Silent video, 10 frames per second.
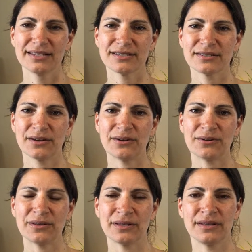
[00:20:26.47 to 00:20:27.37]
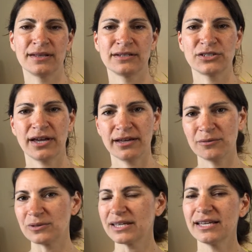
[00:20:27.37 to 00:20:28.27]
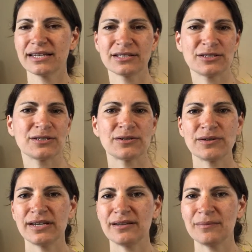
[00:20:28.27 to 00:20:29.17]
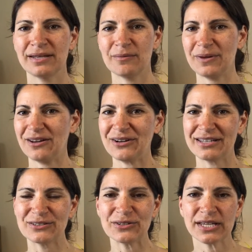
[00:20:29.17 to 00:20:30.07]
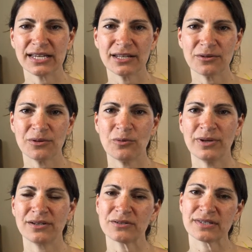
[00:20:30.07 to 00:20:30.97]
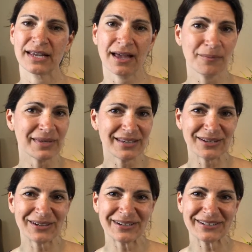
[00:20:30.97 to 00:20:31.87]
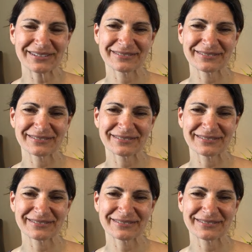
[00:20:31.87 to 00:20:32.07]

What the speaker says: So the child will kick and scream, and the parent is looking in through the window saying, I'm here,